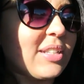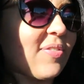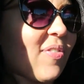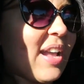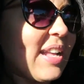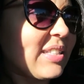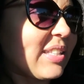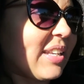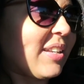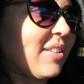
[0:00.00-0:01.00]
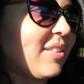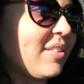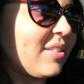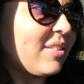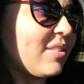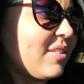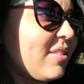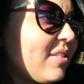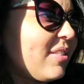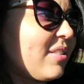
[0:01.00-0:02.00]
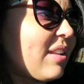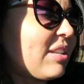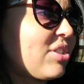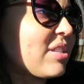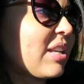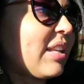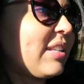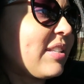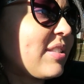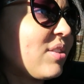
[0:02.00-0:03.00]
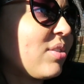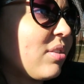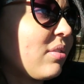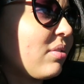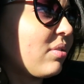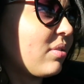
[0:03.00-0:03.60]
It's fancy. They just cleaned this sucker.